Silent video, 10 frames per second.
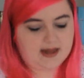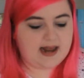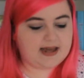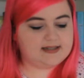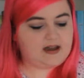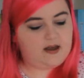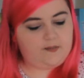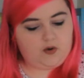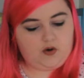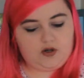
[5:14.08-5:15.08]
Next I
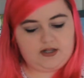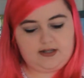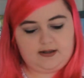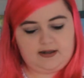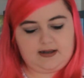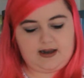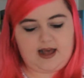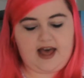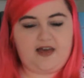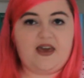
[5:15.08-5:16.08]
bought
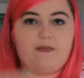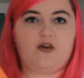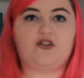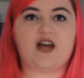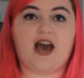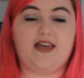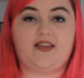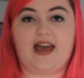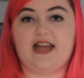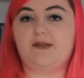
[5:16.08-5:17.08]
They Both Die at
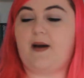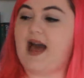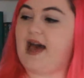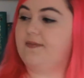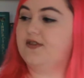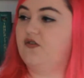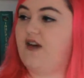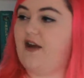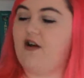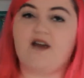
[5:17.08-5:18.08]
the End by Adam Silvera.